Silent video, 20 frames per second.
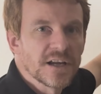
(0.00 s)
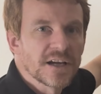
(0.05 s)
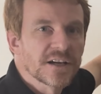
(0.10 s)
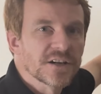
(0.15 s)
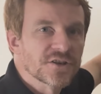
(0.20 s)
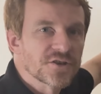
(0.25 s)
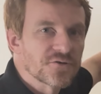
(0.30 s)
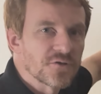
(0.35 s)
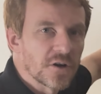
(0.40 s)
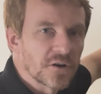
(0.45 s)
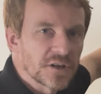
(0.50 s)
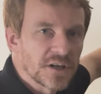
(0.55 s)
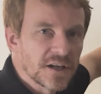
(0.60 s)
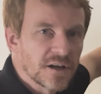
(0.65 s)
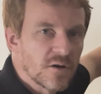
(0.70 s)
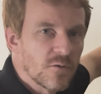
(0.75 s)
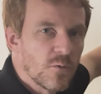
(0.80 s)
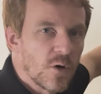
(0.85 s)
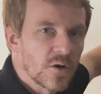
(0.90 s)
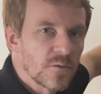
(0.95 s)
constructing
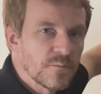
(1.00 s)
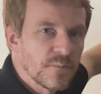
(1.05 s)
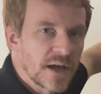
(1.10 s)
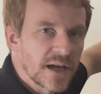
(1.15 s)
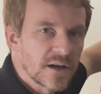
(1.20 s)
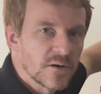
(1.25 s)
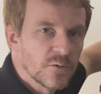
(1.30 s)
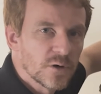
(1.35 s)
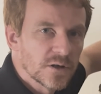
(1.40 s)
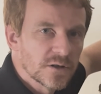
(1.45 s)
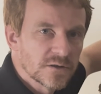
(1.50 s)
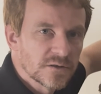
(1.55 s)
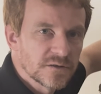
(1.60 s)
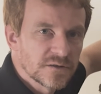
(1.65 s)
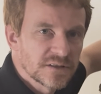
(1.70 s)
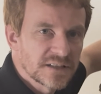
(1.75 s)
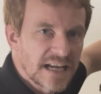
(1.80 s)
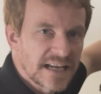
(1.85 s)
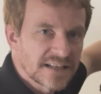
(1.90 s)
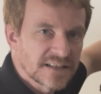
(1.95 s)
a 1 megawatt
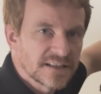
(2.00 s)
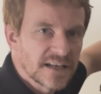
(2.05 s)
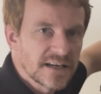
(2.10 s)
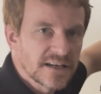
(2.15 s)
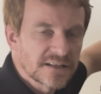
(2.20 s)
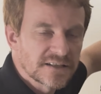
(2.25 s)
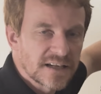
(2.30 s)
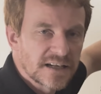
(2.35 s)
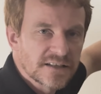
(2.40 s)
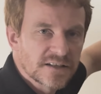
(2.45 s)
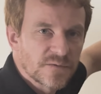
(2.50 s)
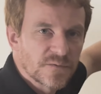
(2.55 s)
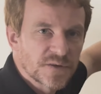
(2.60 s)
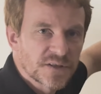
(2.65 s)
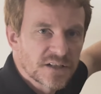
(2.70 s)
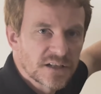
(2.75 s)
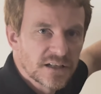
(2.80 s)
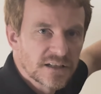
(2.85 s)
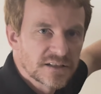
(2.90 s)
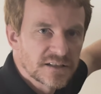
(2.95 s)
test data center
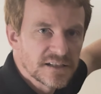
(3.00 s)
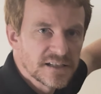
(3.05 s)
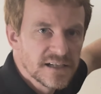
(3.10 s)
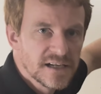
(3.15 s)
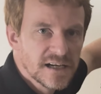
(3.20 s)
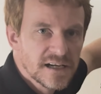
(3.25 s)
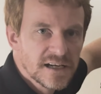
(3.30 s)
facility